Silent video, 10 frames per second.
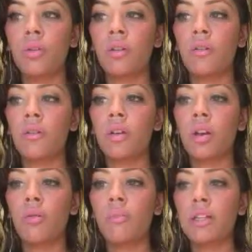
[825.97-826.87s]

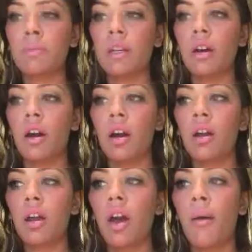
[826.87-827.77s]
and mixed media art,
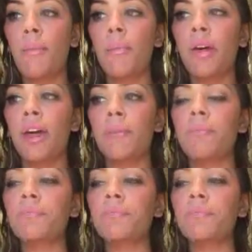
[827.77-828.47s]
but